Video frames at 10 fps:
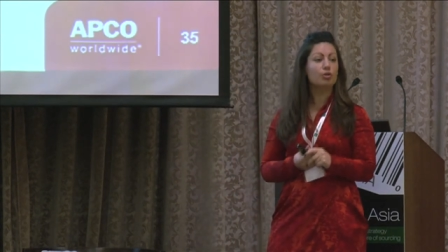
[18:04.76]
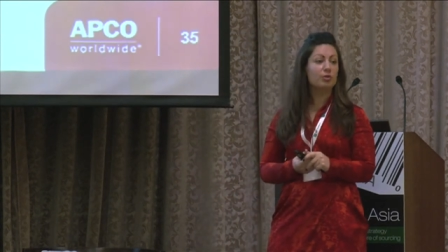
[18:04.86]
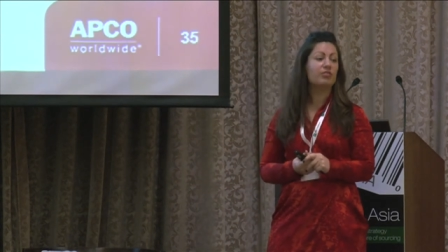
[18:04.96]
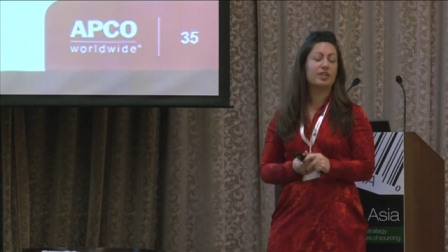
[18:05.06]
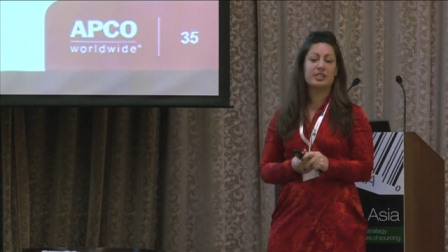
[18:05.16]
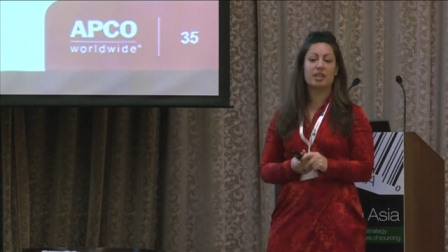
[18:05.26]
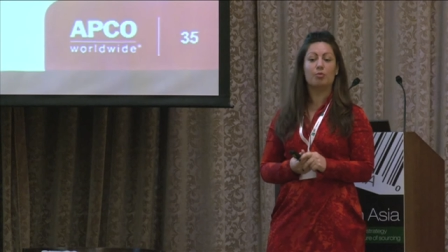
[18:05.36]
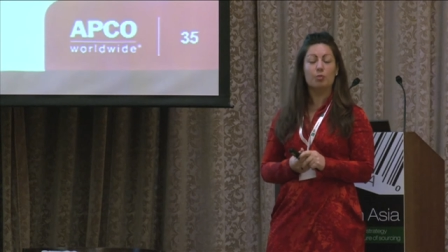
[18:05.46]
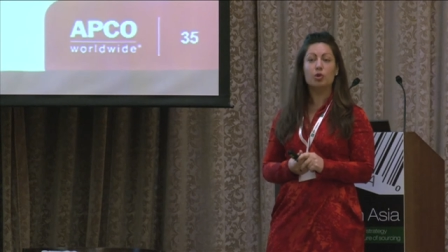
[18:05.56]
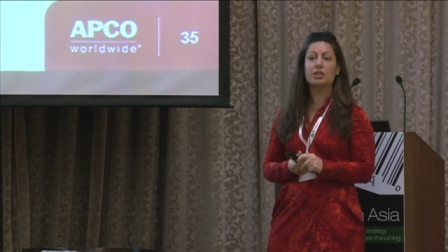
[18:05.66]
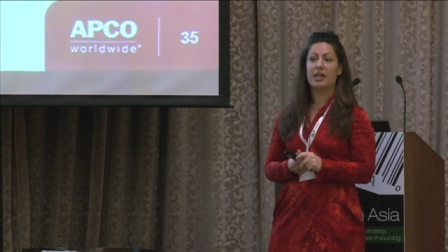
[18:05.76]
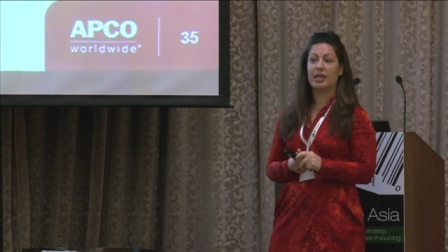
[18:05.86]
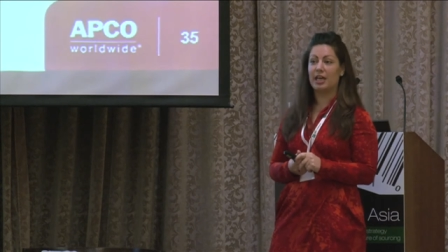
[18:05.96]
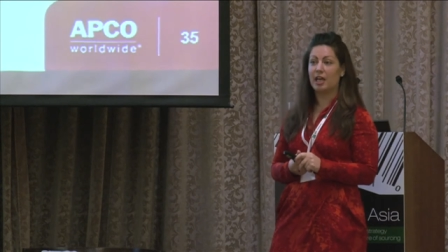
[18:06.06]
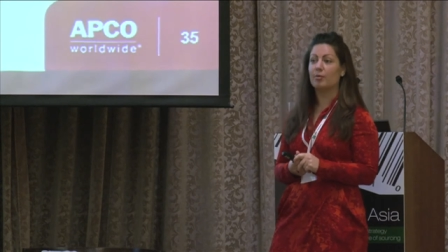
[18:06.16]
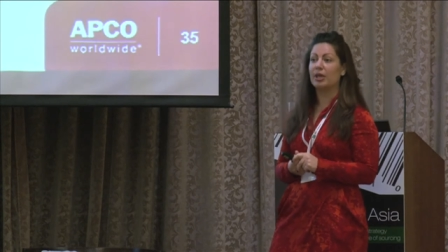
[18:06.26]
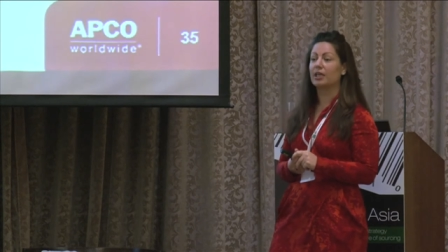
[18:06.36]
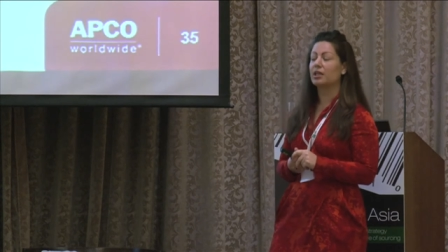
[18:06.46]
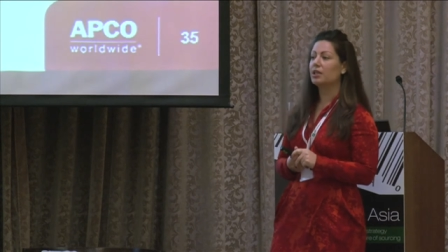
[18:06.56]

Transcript: could be facing a more dynamic